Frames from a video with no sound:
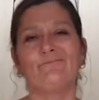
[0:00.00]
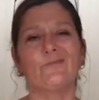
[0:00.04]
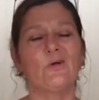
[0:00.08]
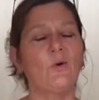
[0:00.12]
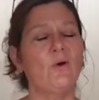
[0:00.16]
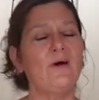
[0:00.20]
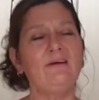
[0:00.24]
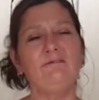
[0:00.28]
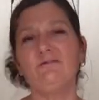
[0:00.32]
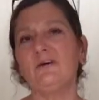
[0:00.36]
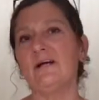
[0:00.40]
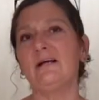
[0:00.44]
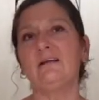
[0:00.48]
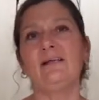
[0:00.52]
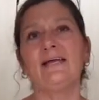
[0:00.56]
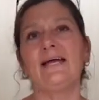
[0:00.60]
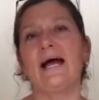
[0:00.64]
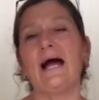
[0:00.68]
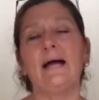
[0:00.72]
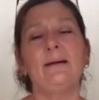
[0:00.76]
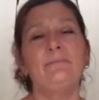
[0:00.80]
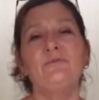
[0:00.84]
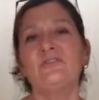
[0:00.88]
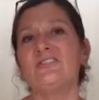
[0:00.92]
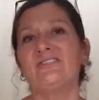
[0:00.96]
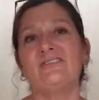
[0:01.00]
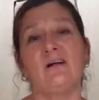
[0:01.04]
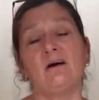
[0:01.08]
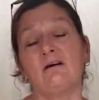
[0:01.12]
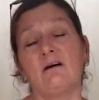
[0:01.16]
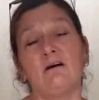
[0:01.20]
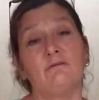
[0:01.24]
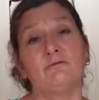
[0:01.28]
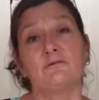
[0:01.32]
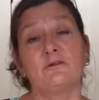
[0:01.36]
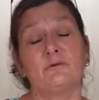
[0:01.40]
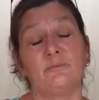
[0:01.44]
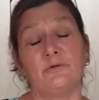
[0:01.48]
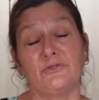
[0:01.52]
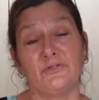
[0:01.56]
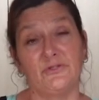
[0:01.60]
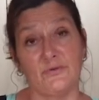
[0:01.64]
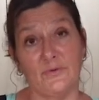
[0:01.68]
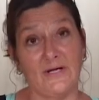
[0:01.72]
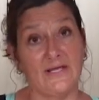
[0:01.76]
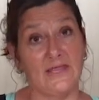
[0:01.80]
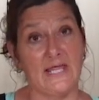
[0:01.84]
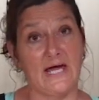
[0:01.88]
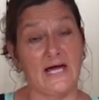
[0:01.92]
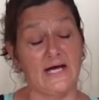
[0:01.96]
Quite frankly, I'm just not comfortable
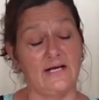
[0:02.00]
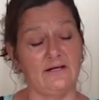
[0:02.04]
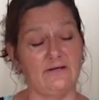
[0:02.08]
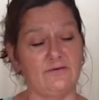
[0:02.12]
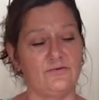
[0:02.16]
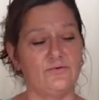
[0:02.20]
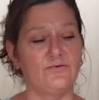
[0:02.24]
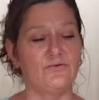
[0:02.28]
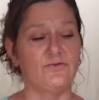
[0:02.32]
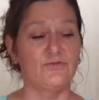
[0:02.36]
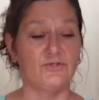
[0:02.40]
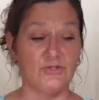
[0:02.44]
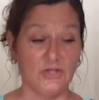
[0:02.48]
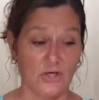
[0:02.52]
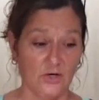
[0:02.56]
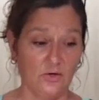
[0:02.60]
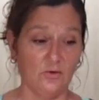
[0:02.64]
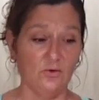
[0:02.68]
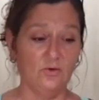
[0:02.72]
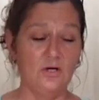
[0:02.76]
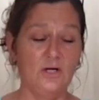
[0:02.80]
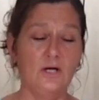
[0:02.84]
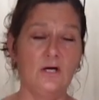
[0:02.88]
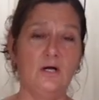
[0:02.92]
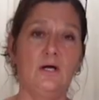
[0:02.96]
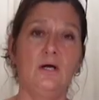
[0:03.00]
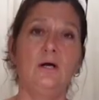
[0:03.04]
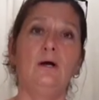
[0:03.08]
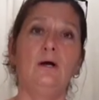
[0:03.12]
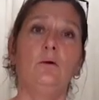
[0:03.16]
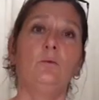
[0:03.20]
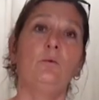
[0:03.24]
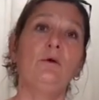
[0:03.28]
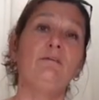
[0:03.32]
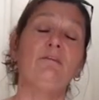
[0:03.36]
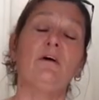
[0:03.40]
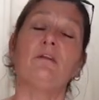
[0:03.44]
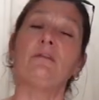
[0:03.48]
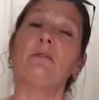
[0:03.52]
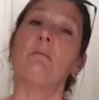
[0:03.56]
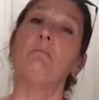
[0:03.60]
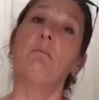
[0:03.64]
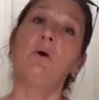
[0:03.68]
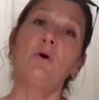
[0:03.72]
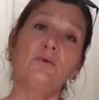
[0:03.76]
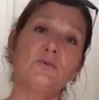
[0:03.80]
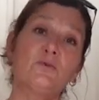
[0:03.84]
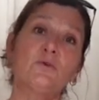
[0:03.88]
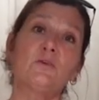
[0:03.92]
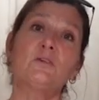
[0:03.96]
doing that. So we felt the
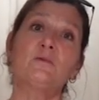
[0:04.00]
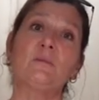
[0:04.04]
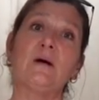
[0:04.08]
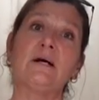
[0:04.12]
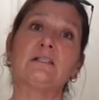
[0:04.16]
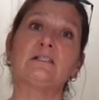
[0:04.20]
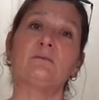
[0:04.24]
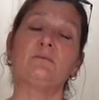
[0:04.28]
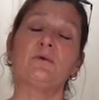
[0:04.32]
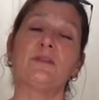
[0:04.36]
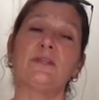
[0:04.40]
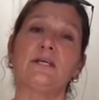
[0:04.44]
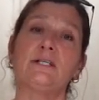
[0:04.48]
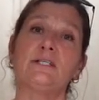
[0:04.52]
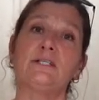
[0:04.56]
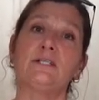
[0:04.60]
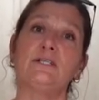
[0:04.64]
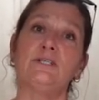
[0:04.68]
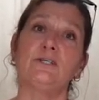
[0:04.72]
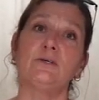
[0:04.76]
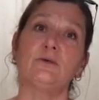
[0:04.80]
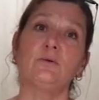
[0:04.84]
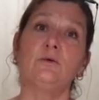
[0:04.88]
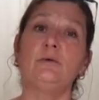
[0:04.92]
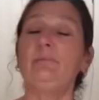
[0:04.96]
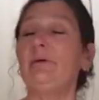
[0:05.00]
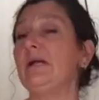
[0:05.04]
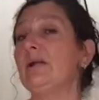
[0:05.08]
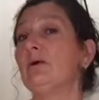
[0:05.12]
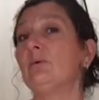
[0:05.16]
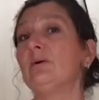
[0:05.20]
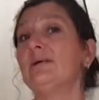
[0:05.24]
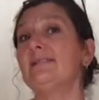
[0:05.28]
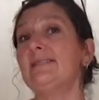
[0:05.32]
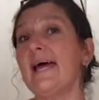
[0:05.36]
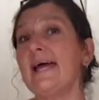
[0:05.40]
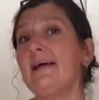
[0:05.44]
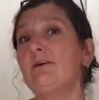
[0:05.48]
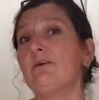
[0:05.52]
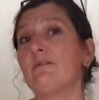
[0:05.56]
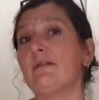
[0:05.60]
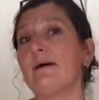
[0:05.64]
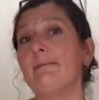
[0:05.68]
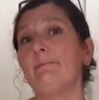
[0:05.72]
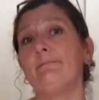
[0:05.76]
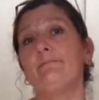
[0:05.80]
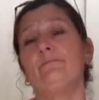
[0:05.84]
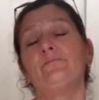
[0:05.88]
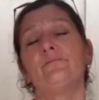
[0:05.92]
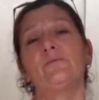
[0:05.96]
most responsible thing to do would be to recycle
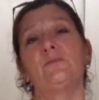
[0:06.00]
them.